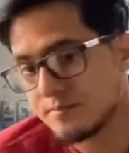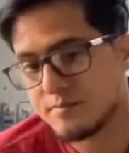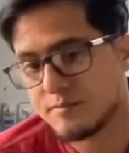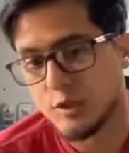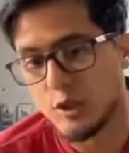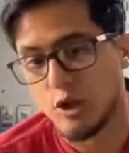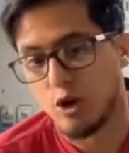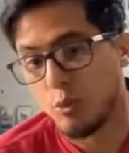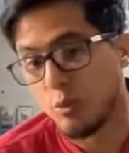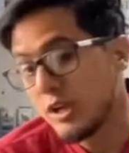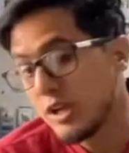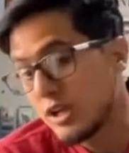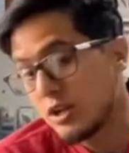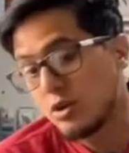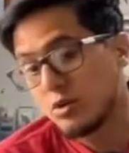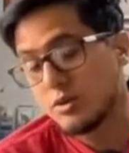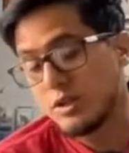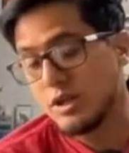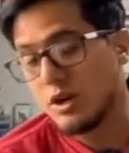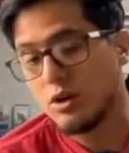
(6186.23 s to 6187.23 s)
you know, we can
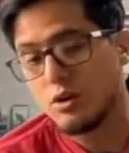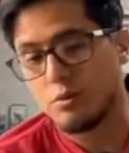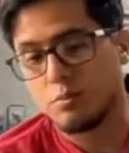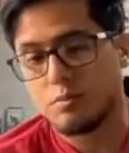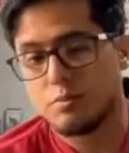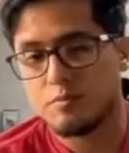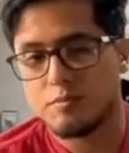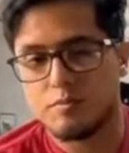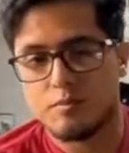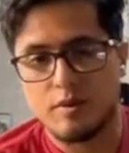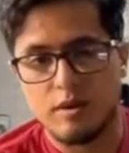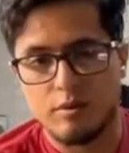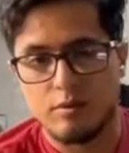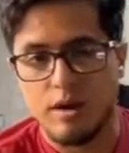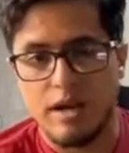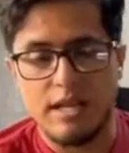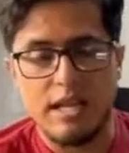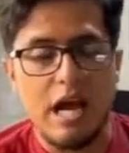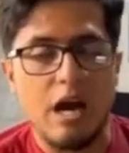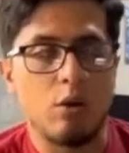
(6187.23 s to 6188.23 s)
only hope.
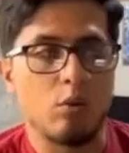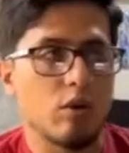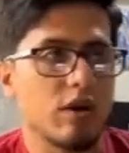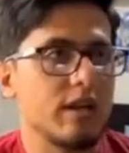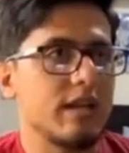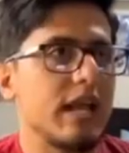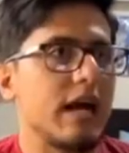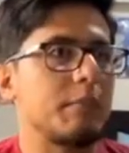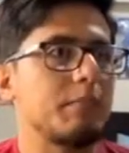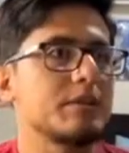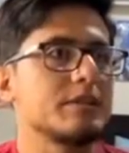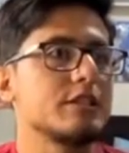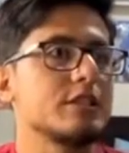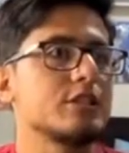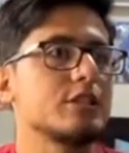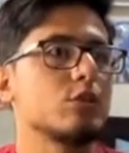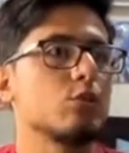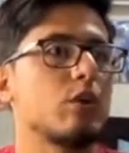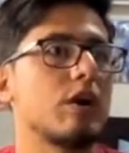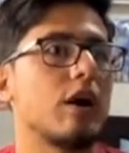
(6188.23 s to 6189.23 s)
Right now, we're in that
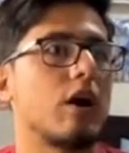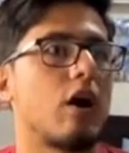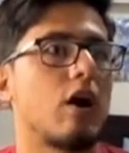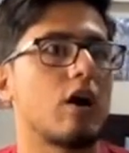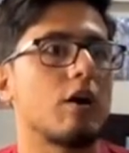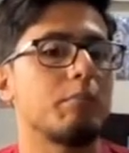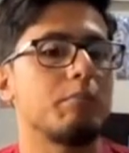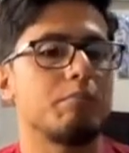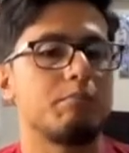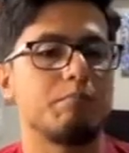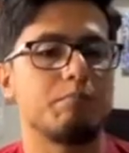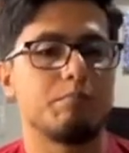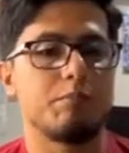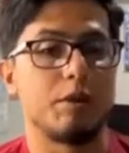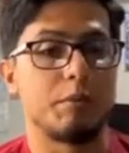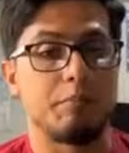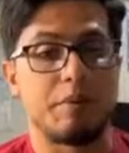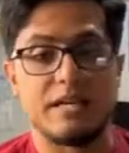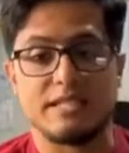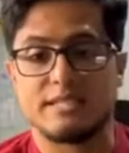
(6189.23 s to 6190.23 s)
position where
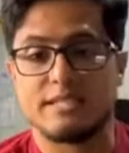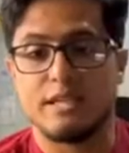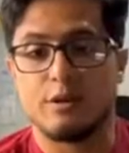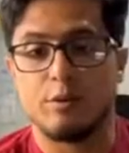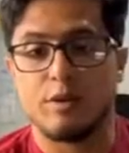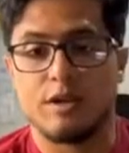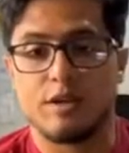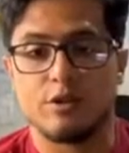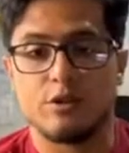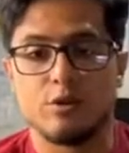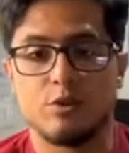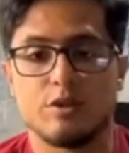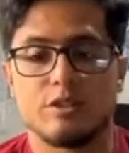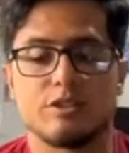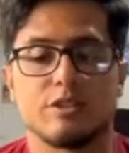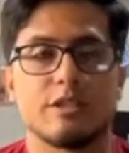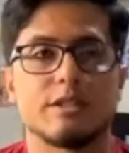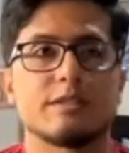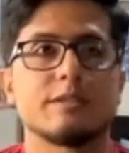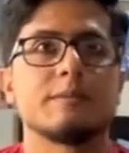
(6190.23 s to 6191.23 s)
the best thing we can do
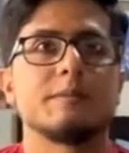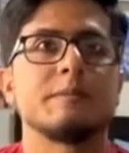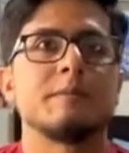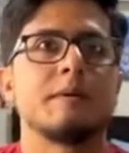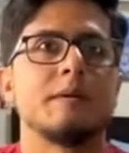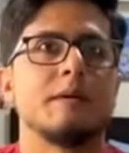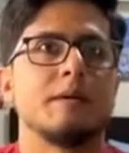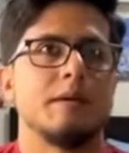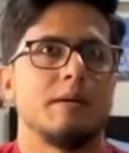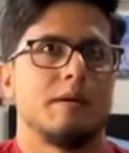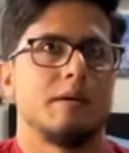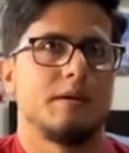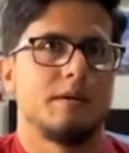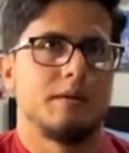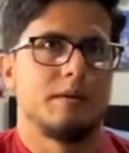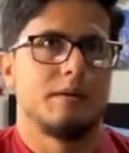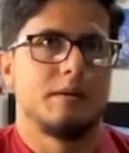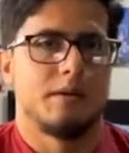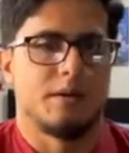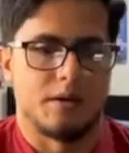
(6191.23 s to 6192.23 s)
is just
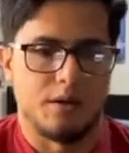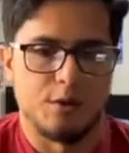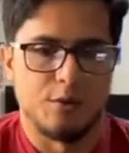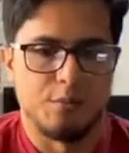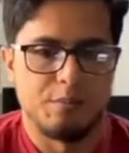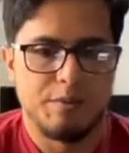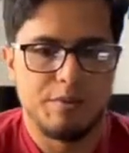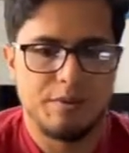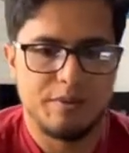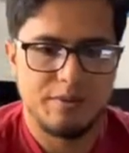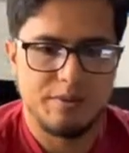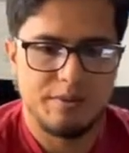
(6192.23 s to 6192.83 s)
hope.